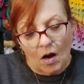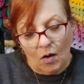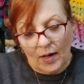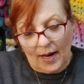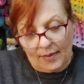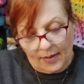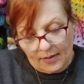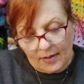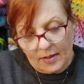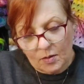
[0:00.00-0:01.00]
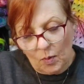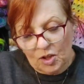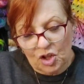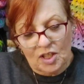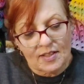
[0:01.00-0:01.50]
Okay, this is
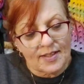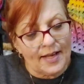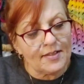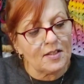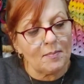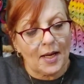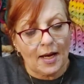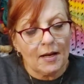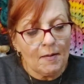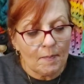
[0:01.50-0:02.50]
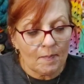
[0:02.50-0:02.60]
what she sent to me.